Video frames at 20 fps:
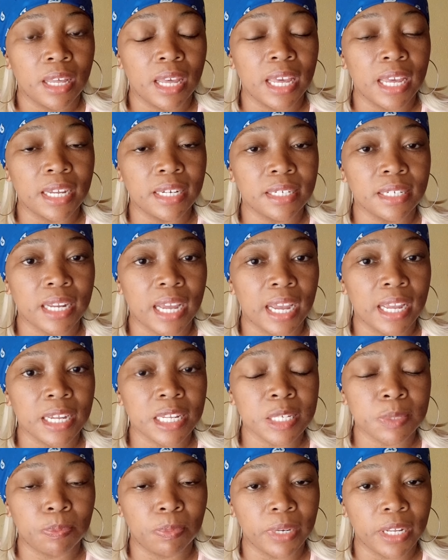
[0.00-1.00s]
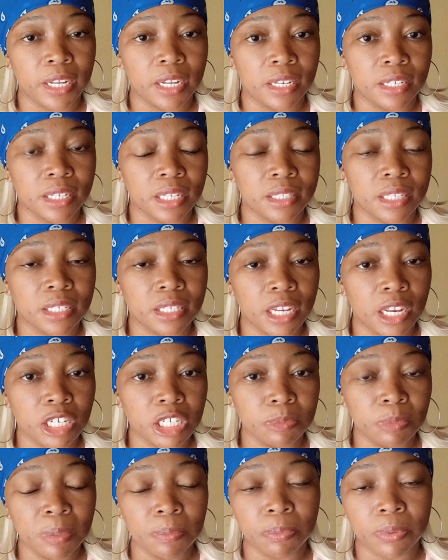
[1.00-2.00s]
and I explained that the
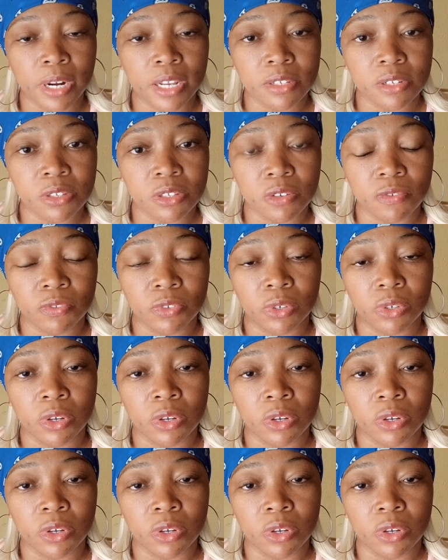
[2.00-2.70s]
tangible presence of the